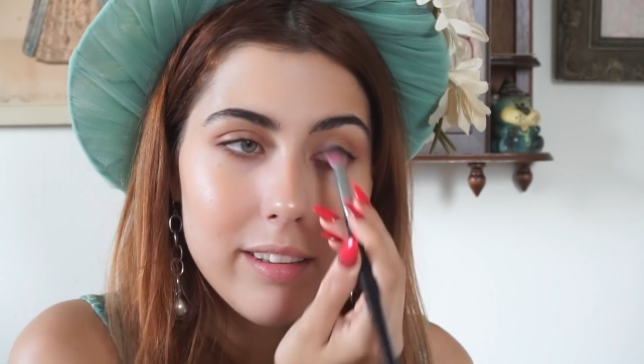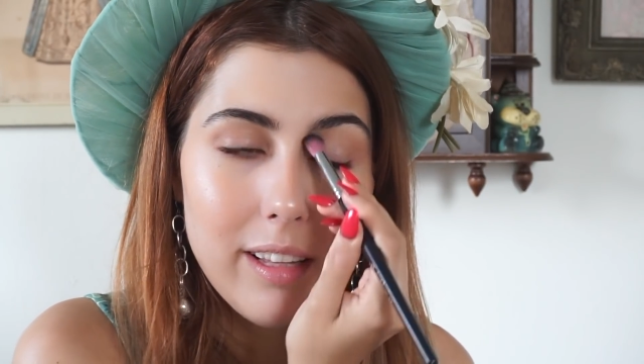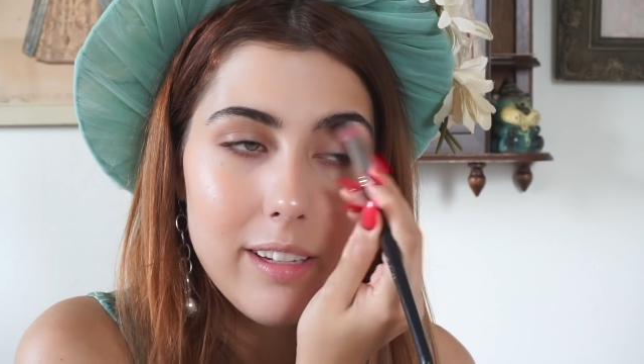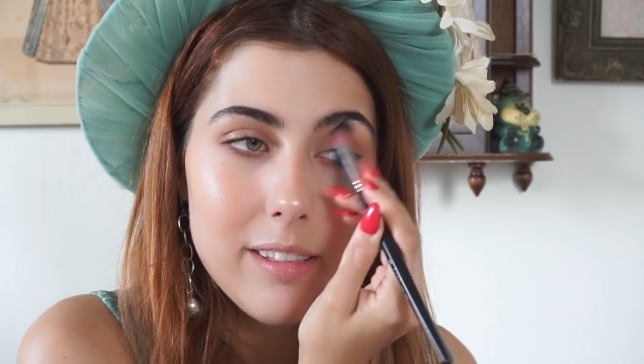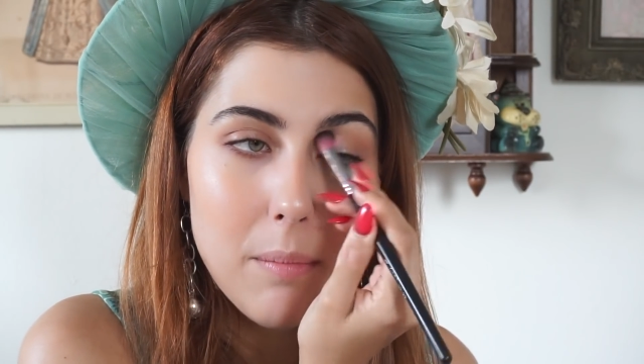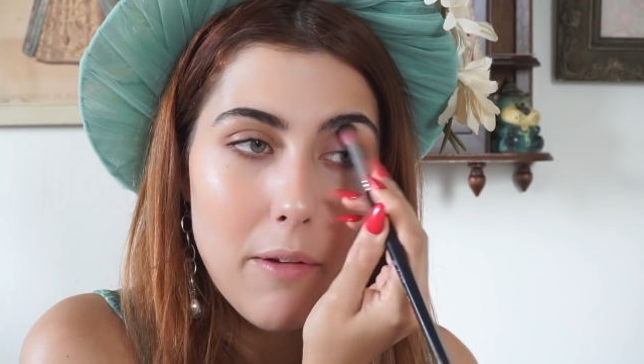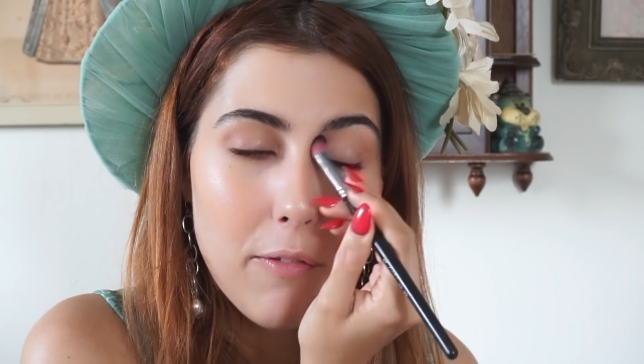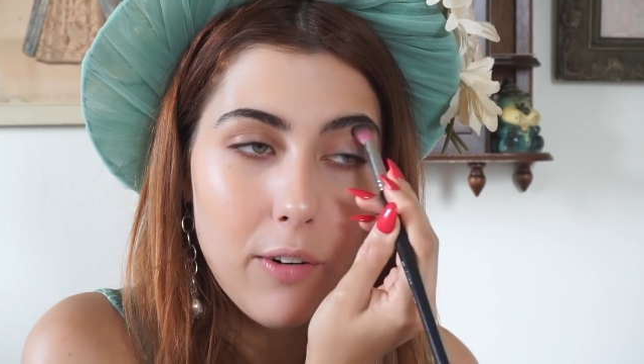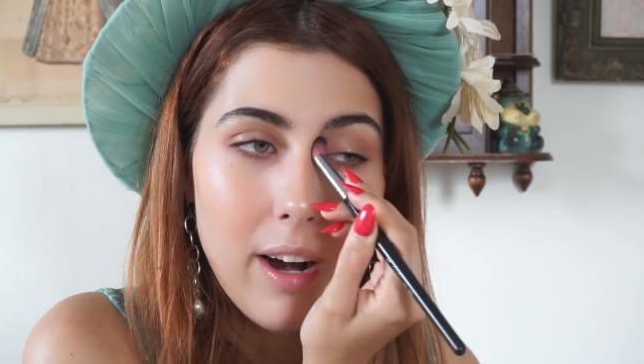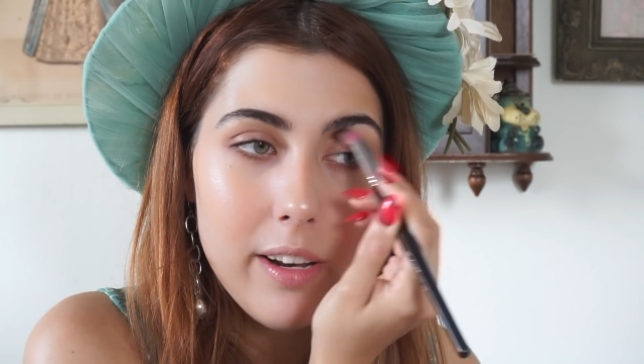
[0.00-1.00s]
And that is my
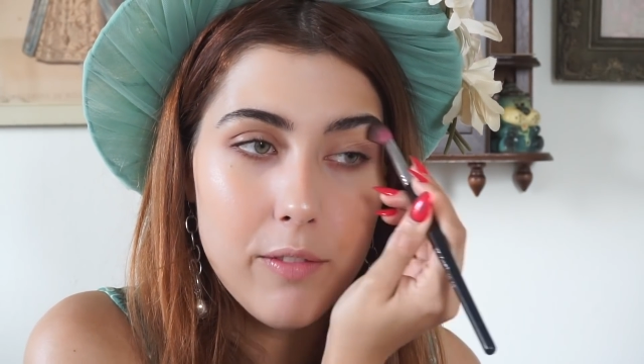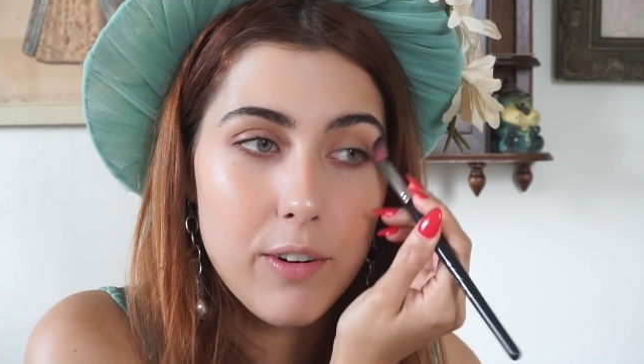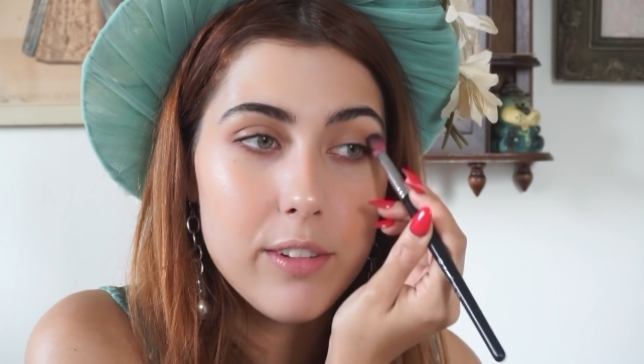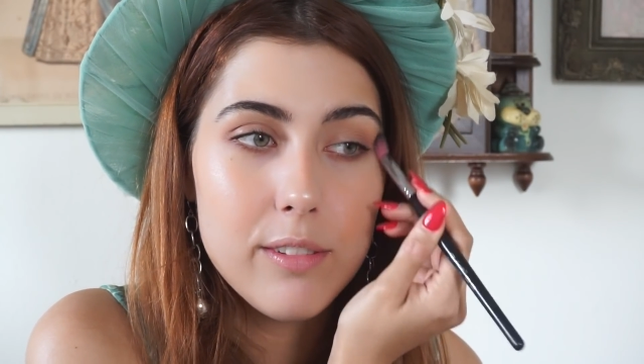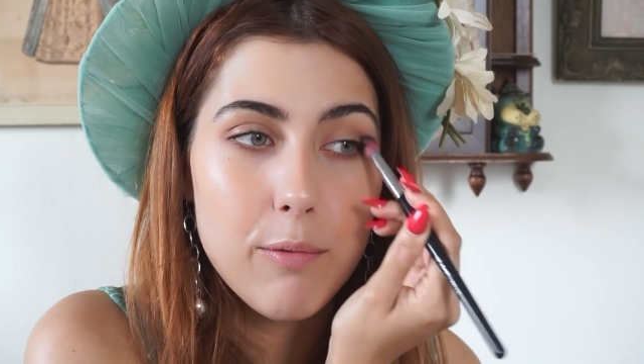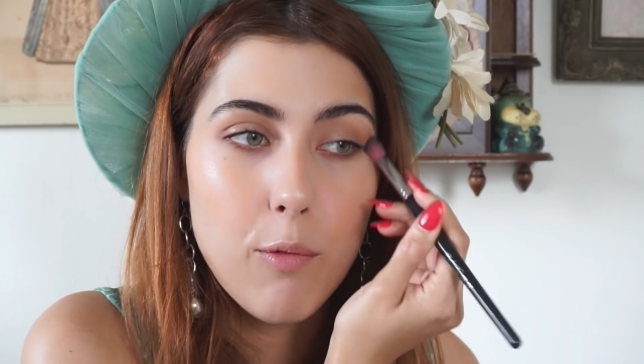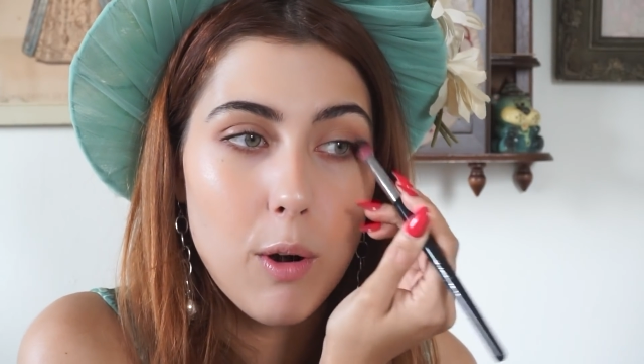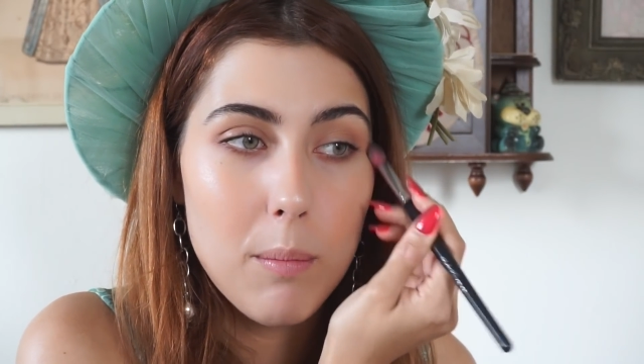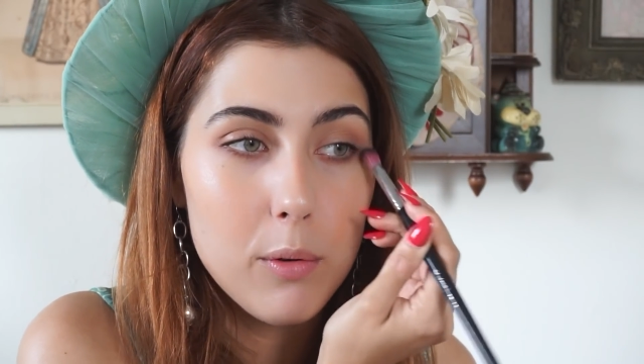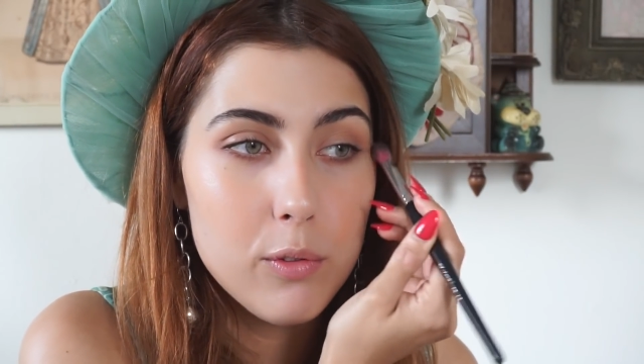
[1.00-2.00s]
friend first and
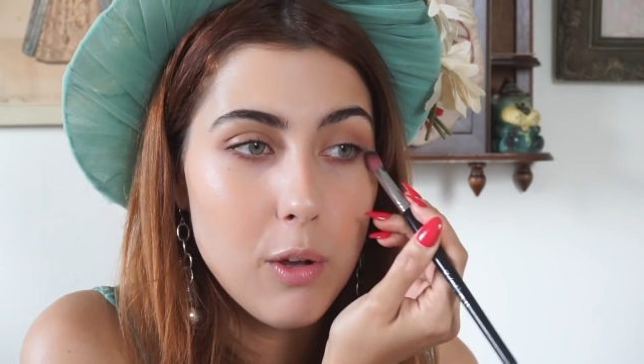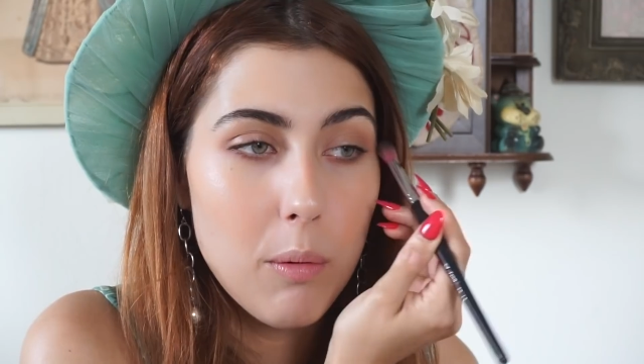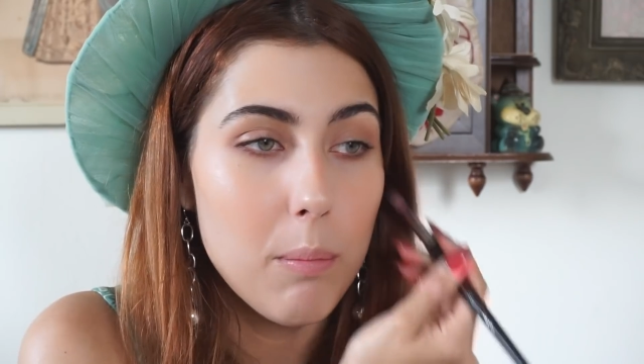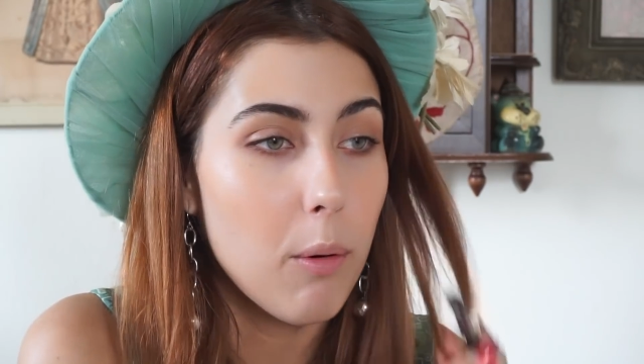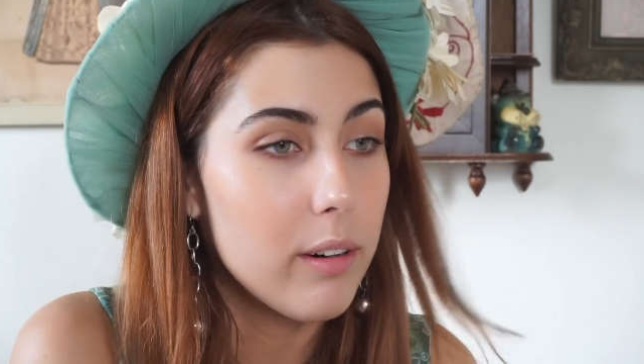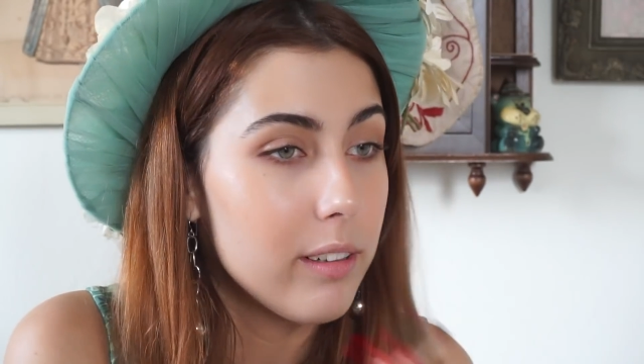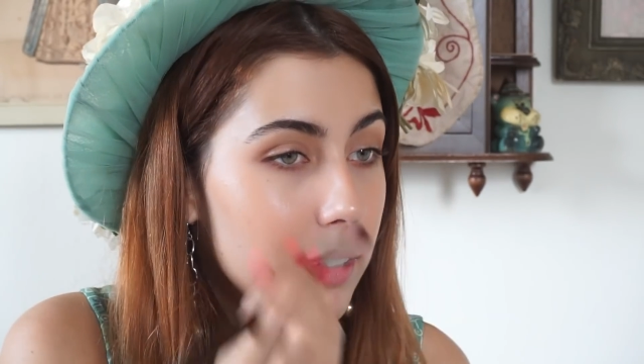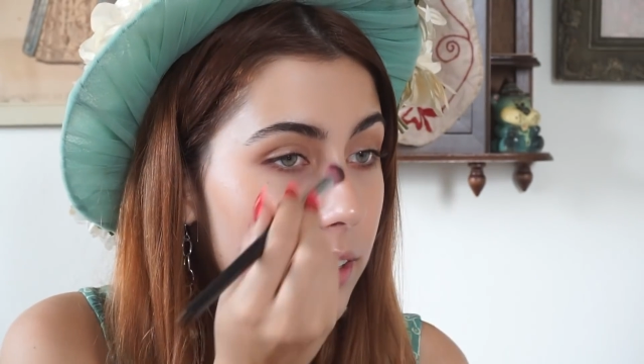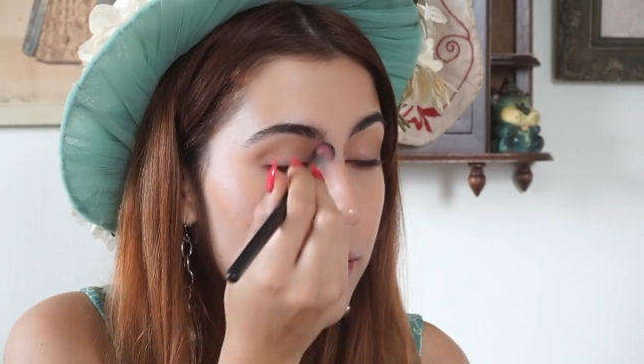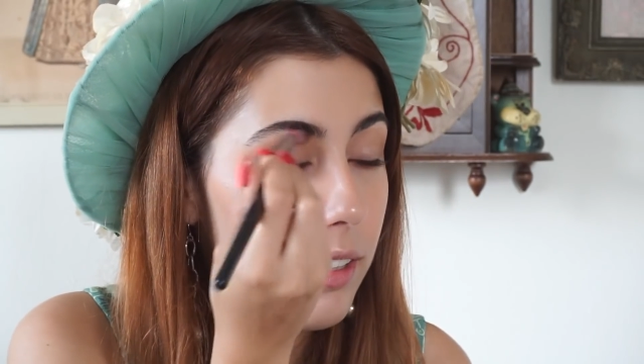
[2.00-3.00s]
foremost, so
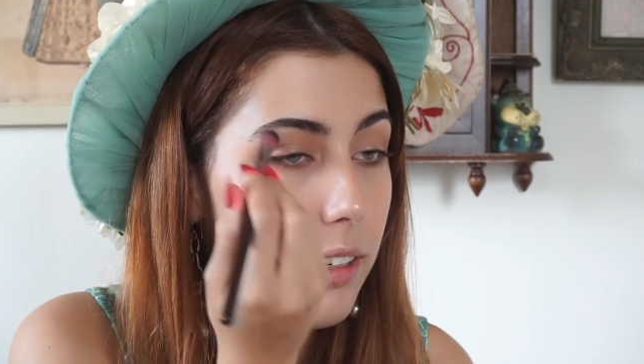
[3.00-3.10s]
important.